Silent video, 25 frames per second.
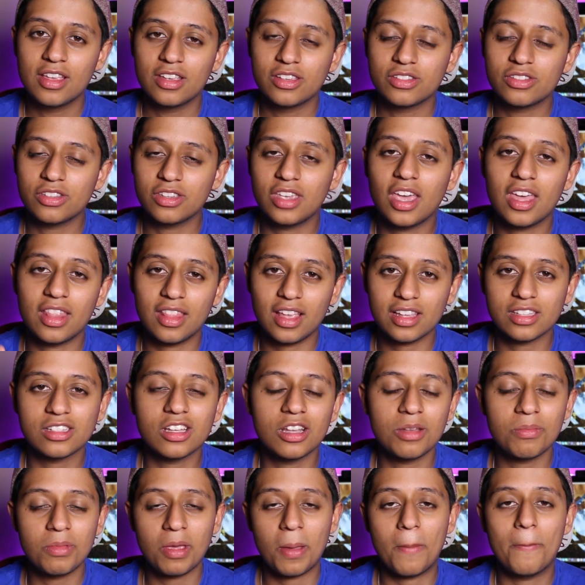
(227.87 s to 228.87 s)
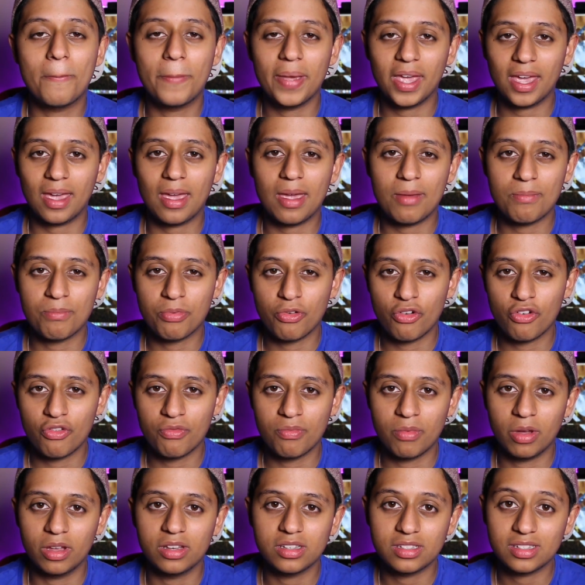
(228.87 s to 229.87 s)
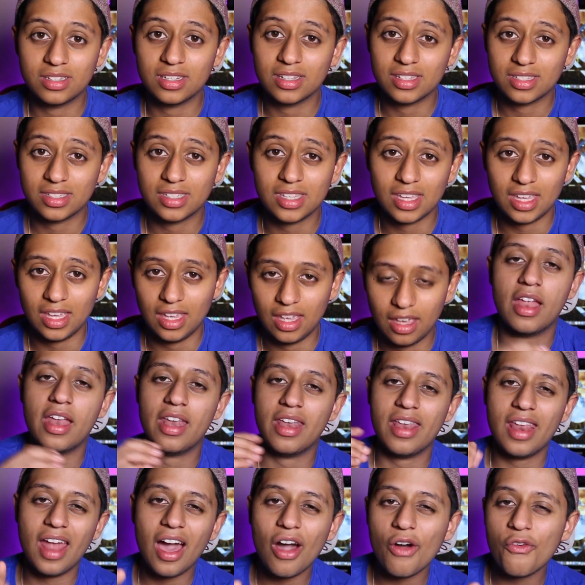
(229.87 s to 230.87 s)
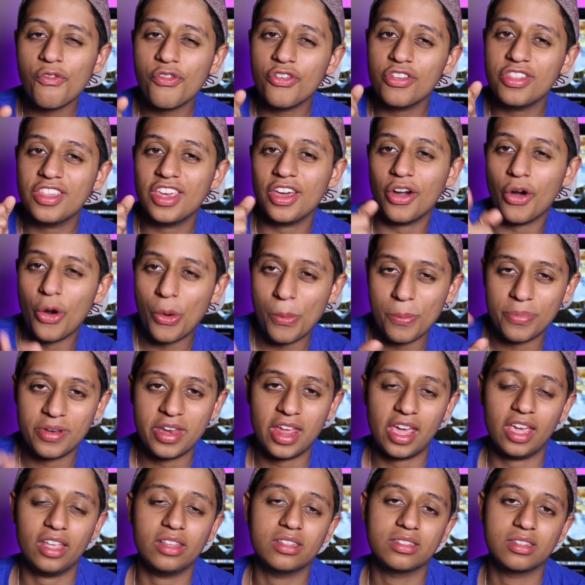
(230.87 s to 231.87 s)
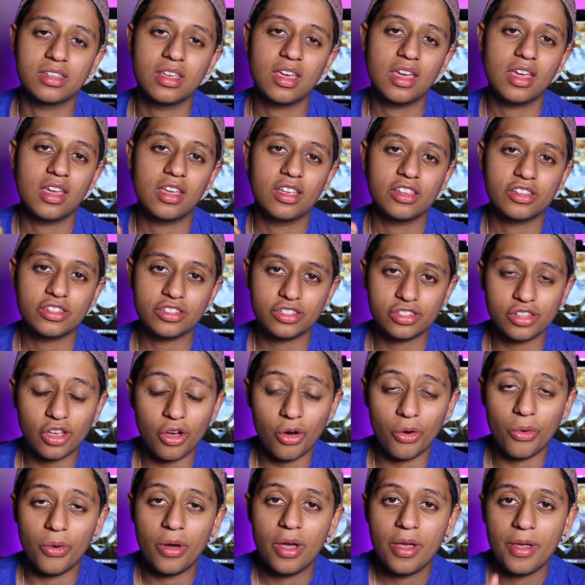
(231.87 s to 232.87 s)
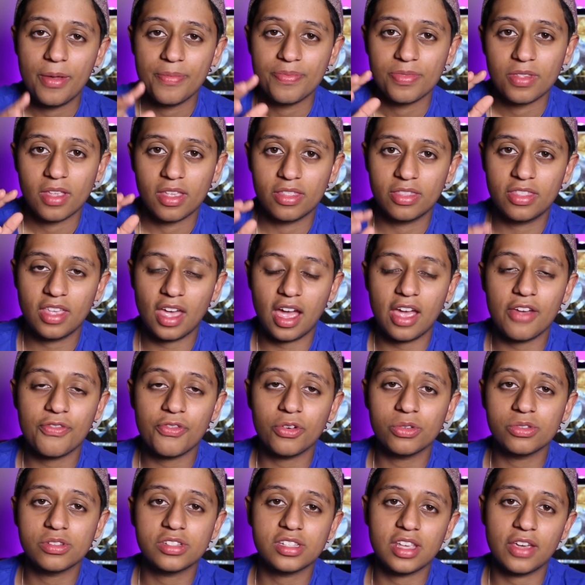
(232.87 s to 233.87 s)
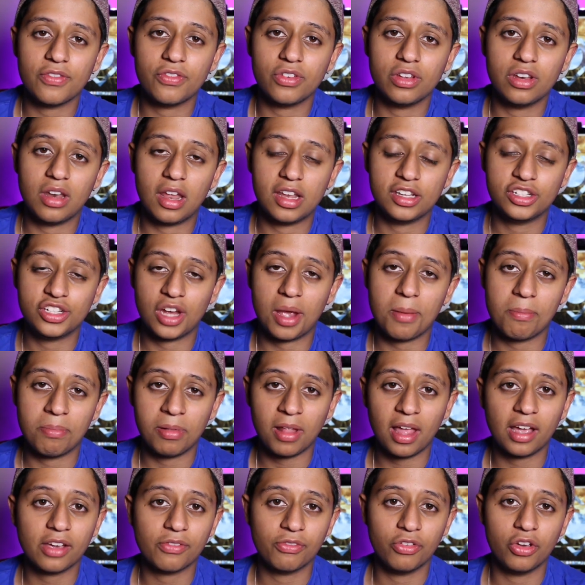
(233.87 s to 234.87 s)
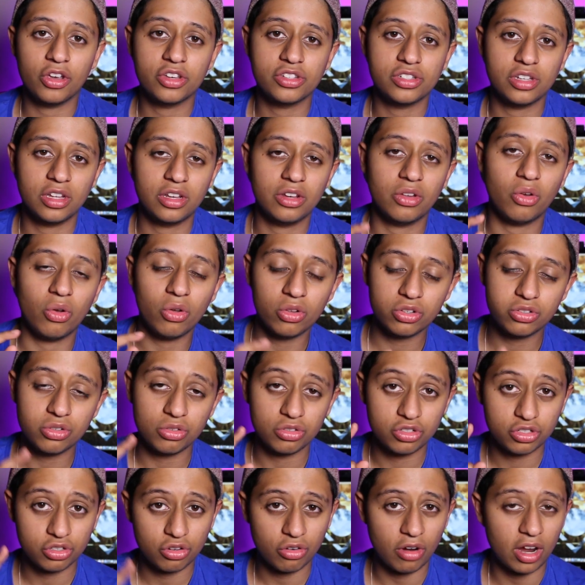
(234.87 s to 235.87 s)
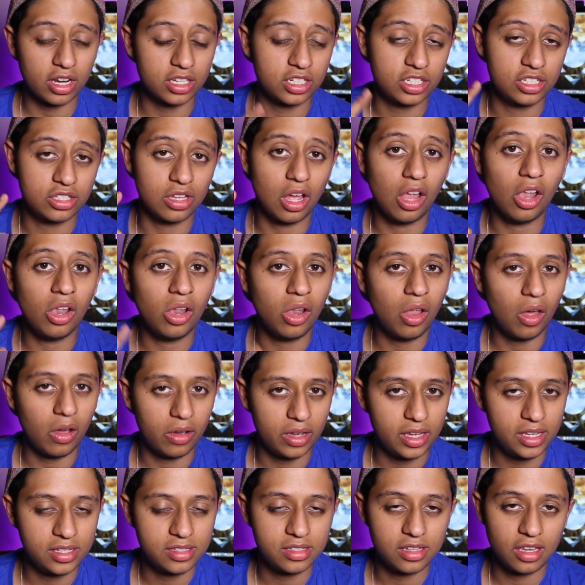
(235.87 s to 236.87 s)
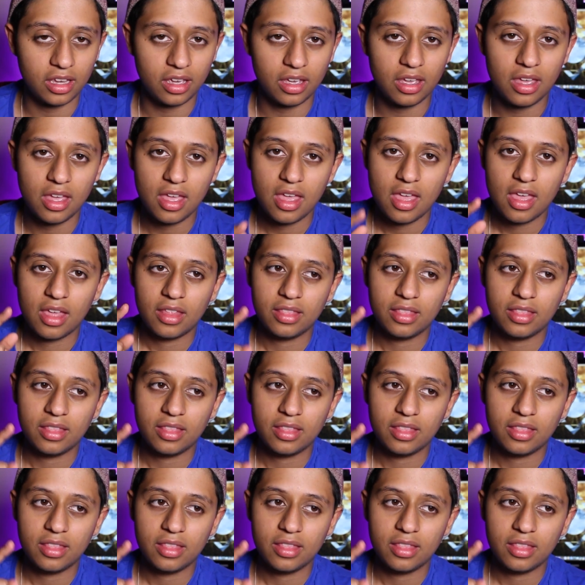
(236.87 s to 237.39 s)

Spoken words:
So yeah, that's going to be a big improvement to see. Now for the update. So the iPhone 7 jet black version also scratches a lot easier.